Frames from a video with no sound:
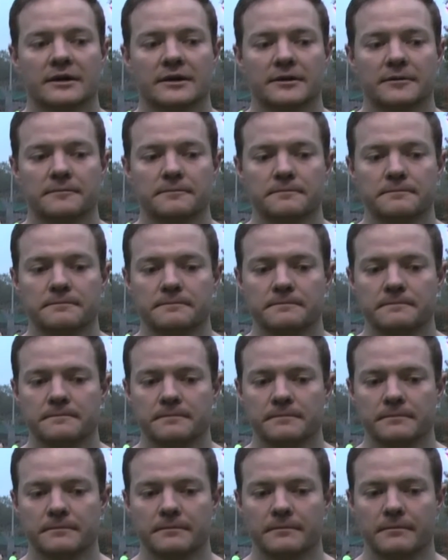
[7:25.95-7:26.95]
Um,
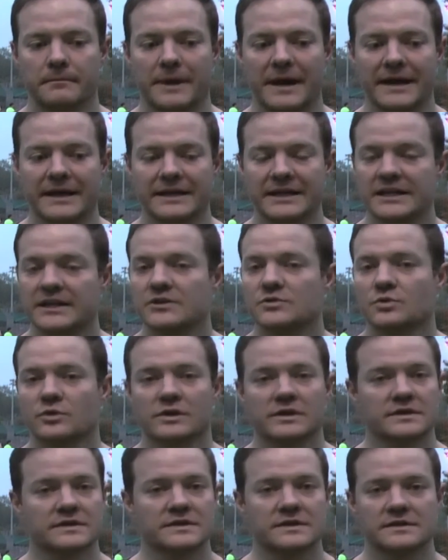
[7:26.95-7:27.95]
my knees
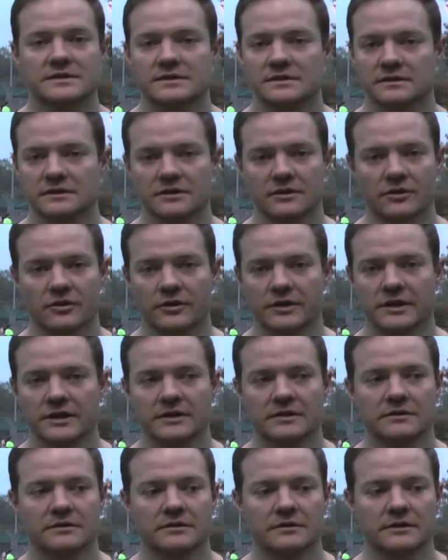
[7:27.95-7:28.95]
were consistently
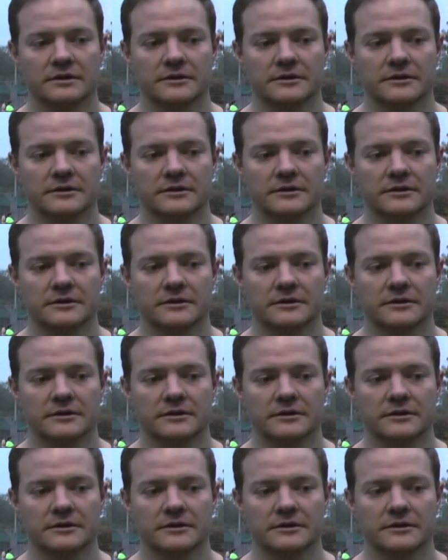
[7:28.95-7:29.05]
hurting.